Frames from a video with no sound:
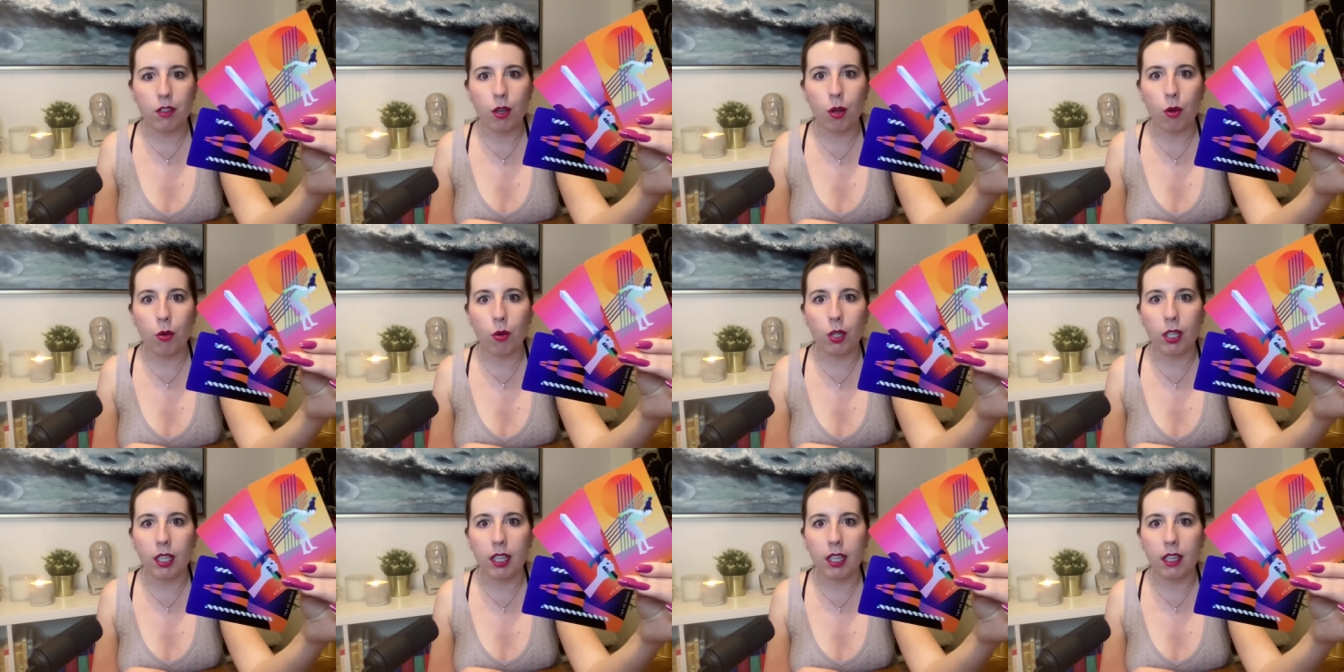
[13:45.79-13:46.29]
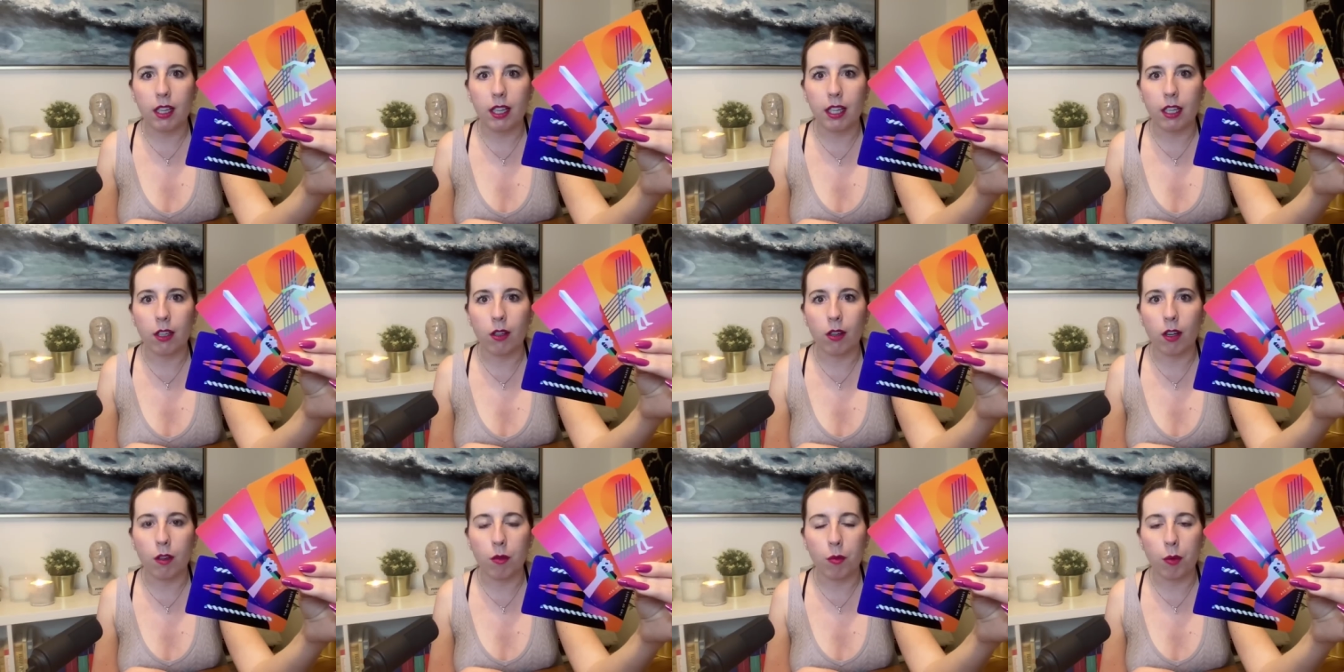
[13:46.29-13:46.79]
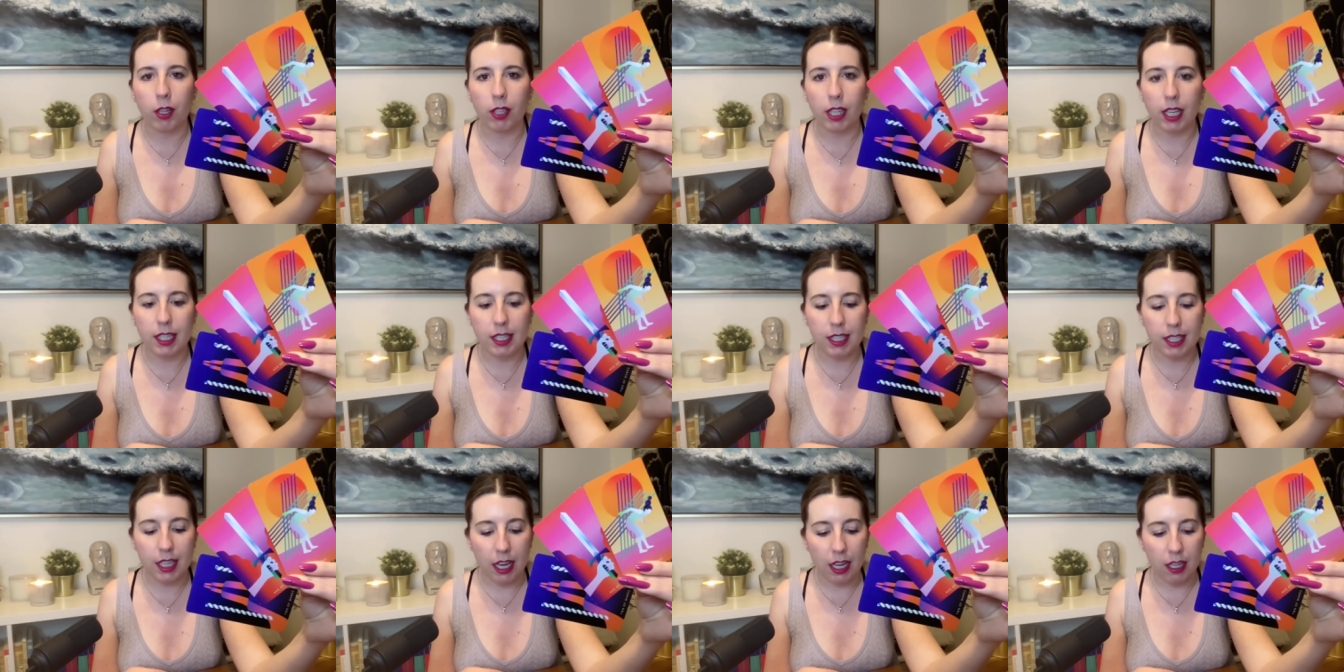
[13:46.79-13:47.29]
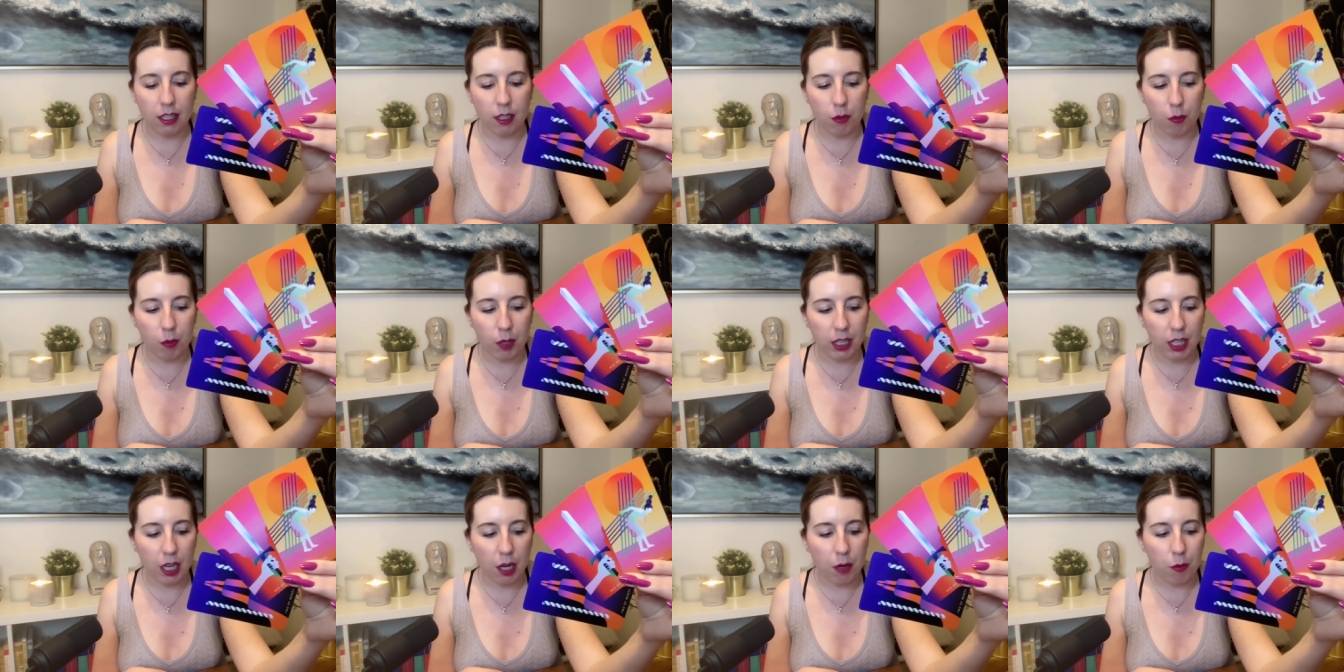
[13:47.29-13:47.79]
totally clear on where they stand and
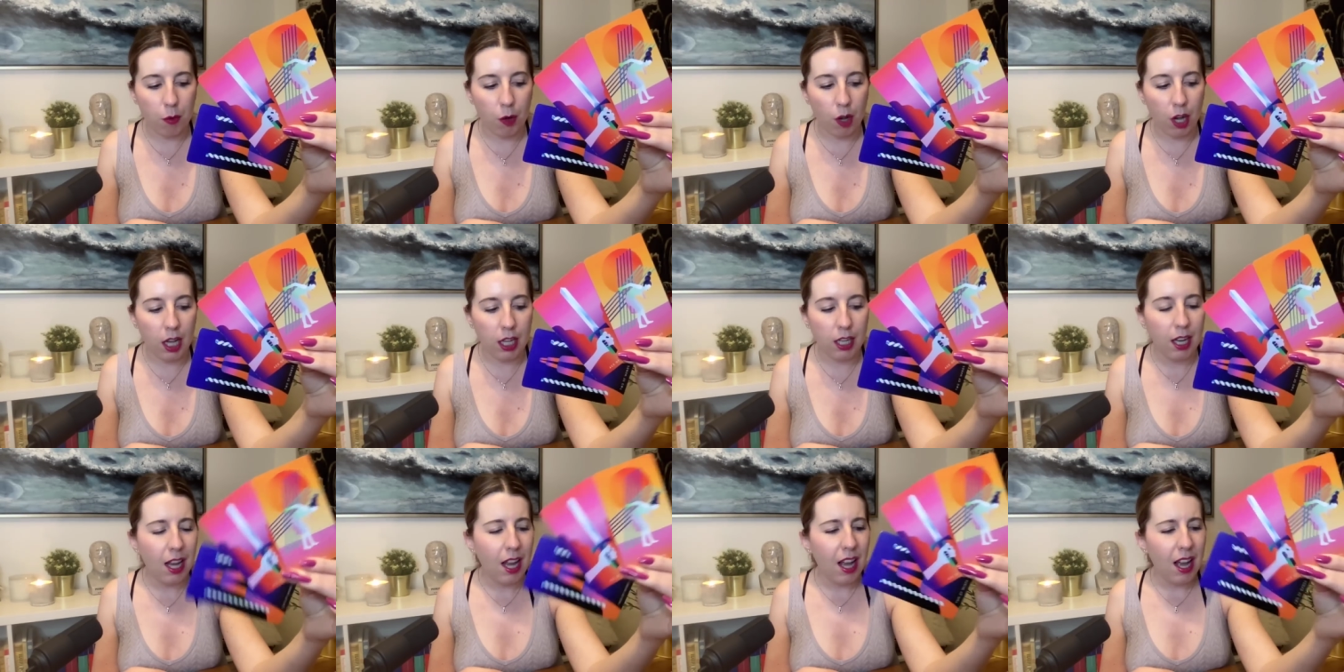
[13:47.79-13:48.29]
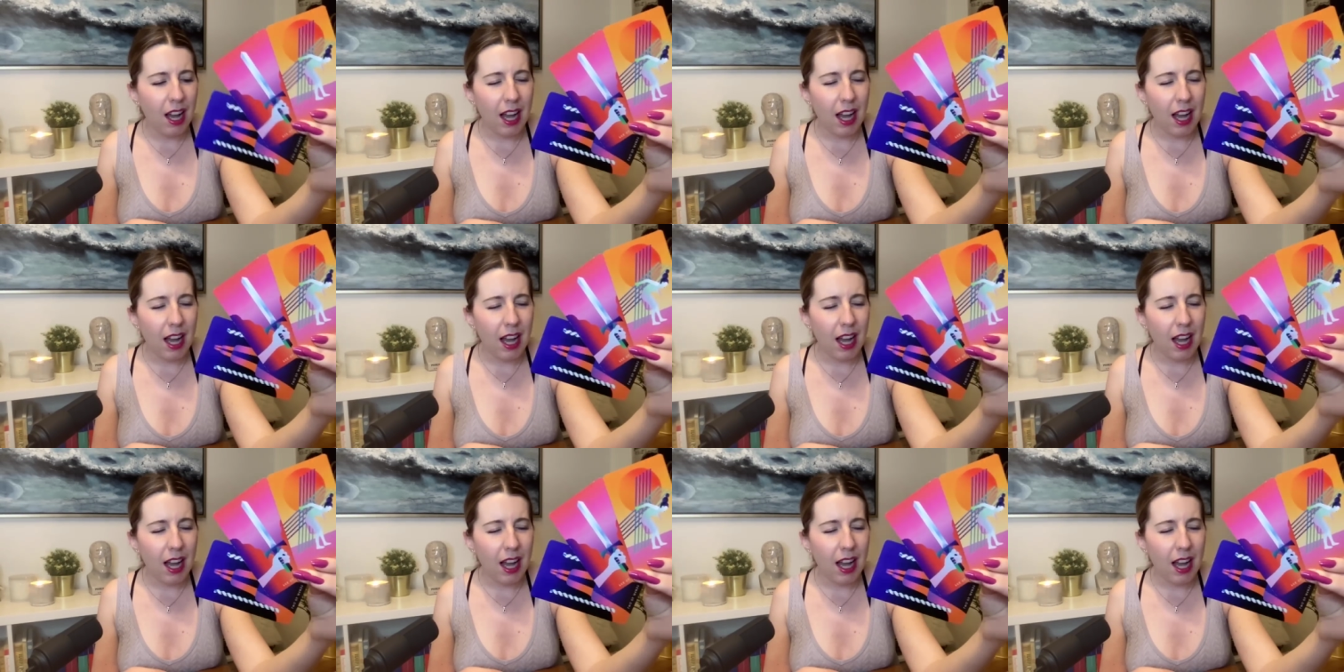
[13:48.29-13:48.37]
what they want